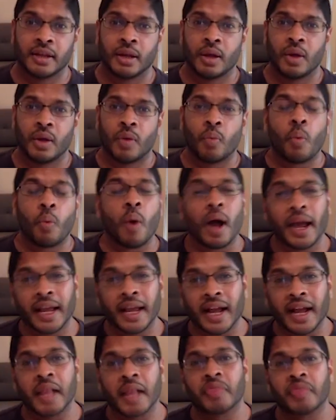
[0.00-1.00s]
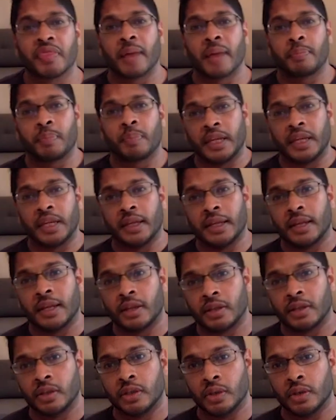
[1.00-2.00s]
Why can't that be
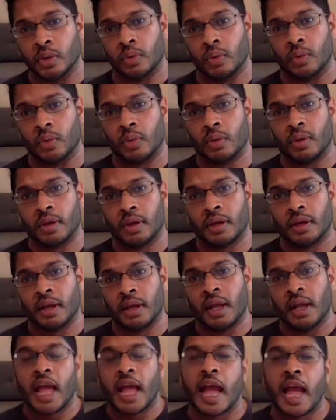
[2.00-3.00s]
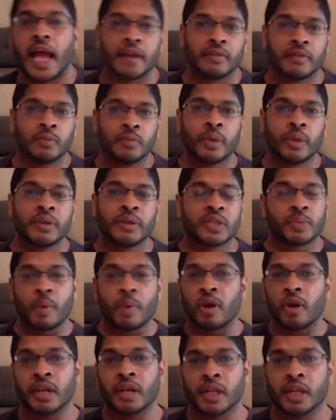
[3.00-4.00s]
you? And we
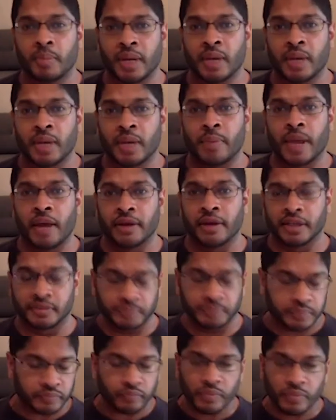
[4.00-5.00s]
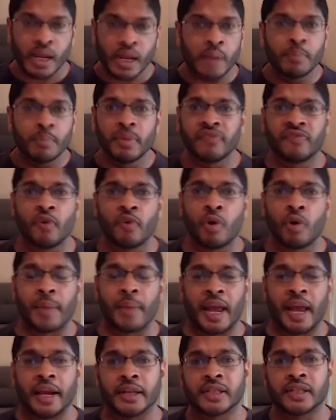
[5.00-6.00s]
spoke a little bit about it before,
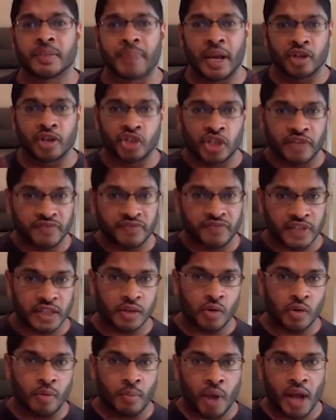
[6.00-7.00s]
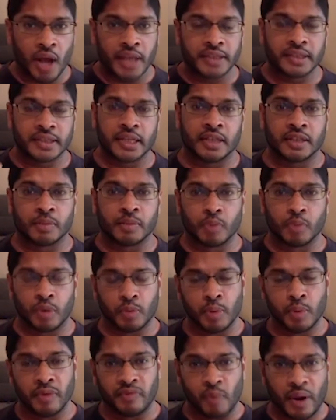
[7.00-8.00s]
man. It's about shifting your mindset to
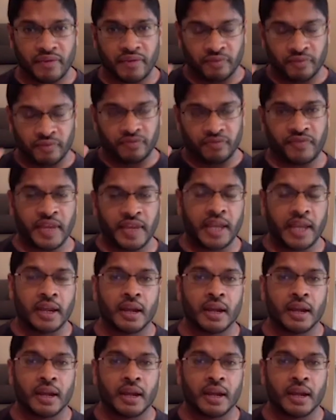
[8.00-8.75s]
move away from fear